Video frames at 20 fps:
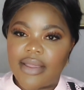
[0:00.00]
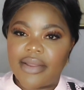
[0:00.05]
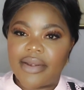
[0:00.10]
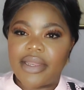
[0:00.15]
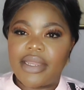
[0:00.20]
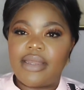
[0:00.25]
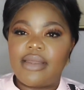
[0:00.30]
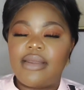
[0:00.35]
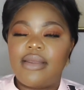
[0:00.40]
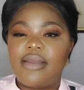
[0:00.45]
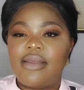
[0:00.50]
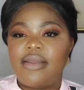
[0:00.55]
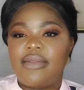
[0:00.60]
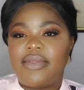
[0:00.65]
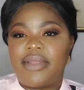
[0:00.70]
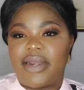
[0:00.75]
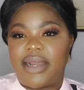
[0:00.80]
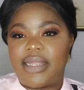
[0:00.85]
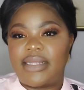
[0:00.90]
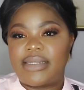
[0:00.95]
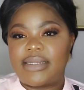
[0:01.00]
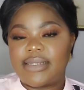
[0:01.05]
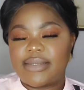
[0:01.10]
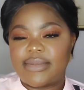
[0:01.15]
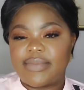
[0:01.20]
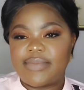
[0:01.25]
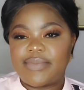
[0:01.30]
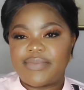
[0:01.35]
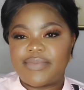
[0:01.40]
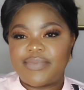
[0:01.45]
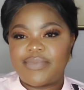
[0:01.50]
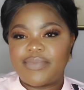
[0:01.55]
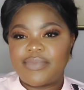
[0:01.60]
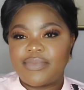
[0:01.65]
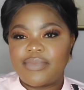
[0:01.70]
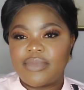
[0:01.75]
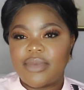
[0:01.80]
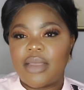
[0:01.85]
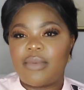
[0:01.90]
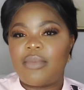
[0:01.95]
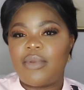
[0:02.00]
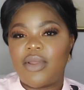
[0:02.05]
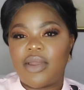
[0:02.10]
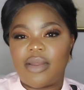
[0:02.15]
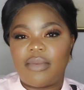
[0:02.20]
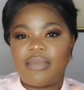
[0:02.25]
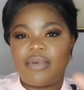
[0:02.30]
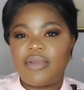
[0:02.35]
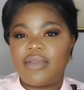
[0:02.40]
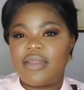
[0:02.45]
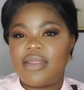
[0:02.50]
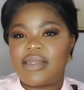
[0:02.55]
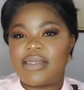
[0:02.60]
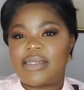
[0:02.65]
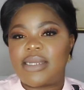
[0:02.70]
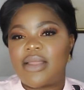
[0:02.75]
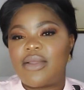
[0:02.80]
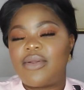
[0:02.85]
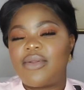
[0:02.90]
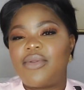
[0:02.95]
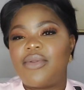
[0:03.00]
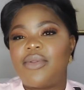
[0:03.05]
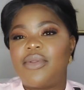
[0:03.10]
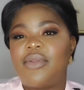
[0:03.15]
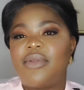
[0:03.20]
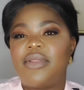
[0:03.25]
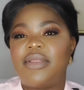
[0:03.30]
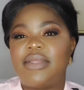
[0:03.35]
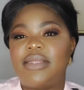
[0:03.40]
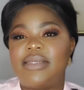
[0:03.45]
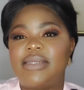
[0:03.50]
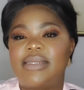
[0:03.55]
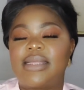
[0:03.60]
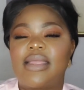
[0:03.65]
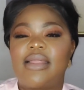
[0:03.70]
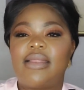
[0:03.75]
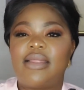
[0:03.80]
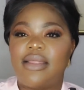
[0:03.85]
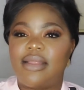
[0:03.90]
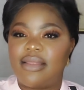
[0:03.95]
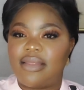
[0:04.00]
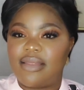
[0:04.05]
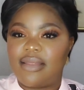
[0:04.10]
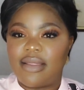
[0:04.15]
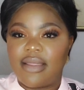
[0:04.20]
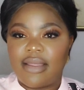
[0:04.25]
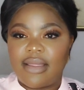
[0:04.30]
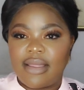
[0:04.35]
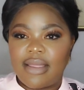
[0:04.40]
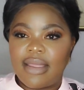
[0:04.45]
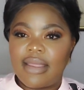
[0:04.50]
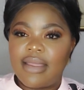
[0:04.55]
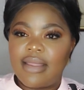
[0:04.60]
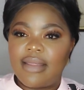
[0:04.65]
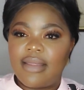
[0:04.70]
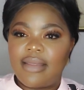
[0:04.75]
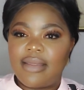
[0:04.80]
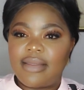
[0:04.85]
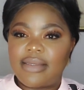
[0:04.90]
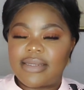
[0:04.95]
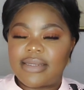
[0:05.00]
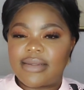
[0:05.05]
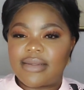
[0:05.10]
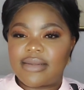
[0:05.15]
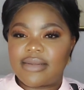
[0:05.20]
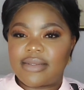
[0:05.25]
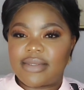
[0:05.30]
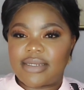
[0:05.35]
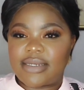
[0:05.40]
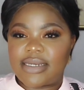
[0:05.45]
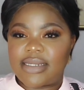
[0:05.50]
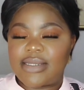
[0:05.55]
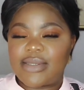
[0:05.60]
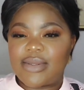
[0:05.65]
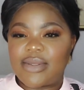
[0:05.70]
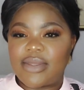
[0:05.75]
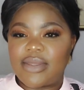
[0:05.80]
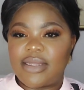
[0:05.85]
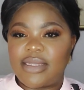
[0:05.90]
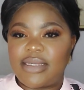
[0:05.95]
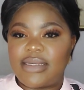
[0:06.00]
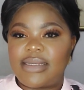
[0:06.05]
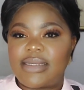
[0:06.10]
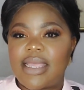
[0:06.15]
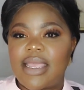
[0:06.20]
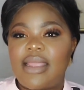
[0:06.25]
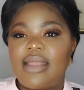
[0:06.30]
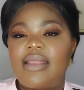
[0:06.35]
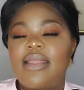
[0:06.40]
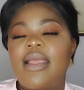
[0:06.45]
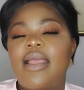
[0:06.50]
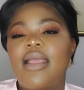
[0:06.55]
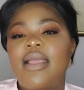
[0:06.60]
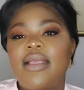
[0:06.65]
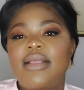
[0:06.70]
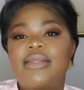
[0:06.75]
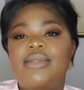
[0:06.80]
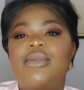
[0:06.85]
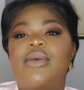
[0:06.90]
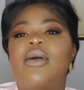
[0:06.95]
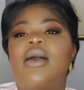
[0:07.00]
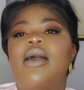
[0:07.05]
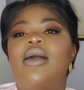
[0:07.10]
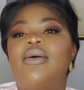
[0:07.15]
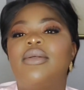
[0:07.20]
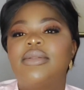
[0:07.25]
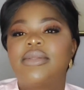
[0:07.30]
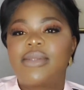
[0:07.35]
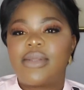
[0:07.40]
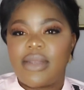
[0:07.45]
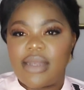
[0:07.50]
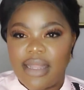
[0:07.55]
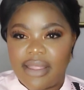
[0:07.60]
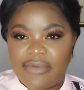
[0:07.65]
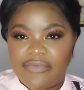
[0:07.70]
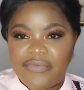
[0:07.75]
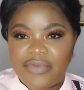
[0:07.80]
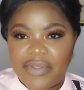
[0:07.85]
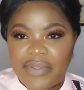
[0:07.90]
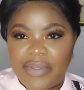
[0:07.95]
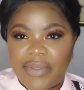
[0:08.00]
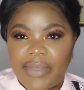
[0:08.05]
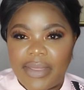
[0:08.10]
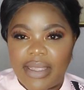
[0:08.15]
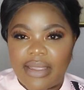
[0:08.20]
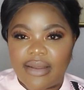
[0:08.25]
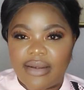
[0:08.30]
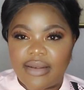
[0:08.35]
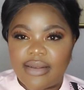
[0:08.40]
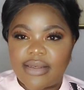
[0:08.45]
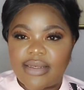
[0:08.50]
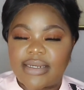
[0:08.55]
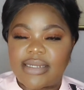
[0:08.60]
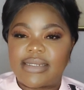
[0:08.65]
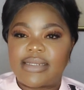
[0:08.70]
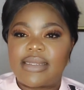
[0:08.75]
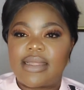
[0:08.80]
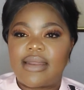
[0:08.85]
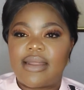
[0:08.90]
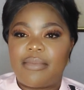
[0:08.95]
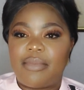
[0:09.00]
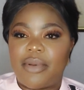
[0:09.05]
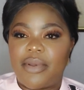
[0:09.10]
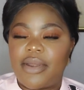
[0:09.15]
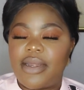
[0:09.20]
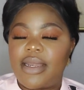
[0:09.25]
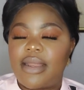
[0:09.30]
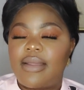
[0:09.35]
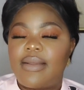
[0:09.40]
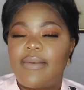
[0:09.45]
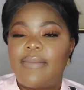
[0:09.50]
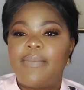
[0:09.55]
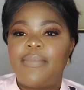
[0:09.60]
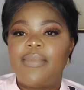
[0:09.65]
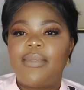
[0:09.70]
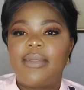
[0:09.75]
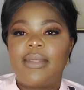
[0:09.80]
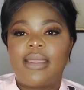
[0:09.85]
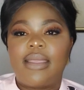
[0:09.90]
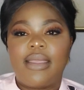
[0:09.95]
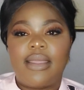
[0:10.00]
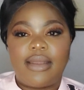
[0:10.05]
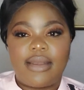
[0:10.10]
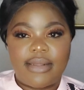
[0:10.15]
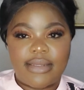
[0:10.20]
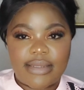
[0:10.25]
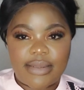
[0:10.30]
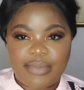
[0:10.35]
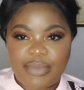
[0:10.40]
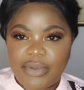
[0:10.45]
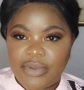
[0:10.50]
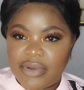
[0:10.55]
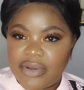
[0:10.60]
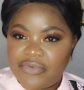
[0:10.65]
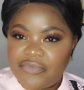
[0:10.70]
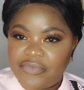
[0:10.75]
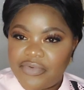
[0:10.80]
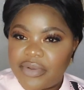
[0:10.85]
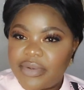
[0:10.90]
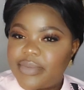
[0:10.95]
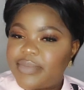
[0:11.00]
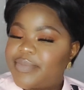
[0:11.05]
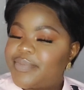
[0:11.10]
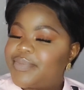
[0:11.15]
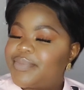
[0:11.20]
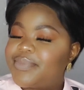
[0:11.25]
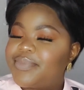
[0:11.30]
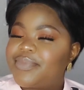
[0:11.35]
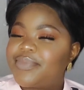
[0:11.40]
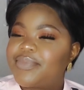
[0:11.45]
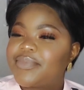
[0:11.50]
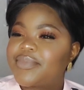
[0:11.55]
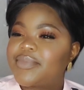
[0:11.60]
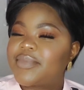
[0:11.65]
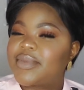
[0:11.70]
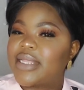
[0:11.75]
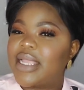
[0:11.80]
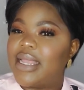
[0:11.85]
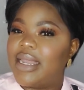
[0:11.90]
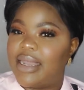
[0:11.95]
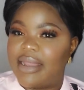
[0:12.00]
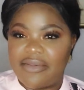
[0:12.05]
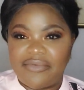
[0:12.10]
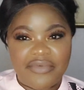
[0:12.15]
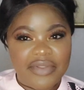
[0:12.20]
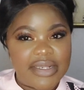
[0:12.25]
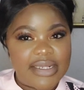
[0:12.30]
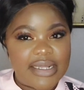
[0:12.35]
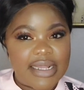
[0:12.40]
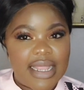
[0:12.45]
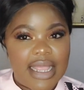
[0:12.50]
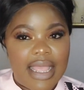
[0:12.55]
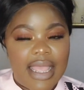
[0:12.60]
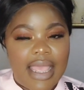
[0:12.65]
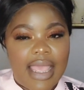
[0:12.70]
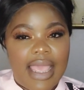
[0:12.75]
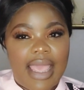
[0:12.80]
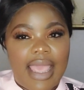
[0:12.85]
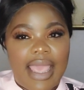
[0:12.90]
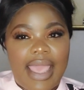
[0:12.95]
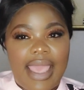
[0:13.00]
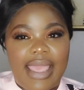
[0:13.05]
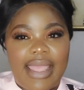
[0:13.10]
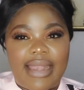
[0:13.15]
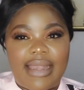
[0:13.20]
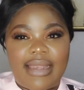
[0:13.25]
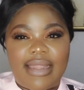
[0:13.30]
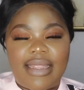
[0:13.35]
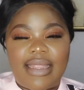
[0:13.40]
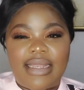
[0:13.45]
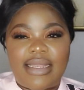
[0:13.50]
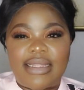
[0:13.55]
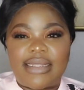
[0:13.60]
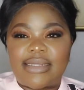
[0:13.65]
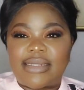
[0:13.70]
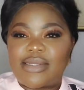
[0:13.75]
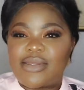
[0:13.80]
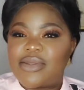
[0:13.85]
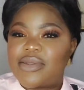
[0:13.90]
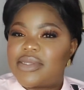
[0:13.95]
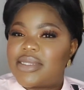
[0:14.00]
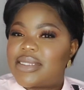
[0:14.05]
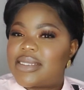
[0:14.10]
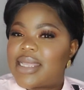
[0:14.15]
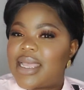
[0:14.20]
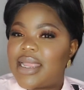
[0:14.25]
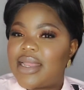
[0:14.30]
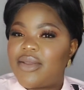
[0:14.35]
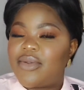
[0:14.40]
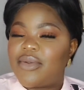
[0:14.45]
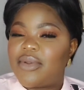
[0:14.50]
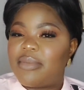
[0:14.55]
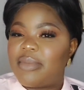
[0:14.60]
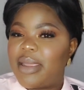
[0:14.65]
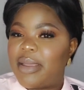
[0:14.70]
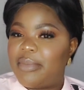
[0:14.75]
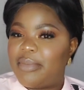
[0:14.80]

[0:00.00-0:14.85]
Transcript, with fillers: green dress. I'm gonna put the try on haul on this side and this dress on this side. So I also love the green dress that I bought. It is beautiful. I love it and it is not tight on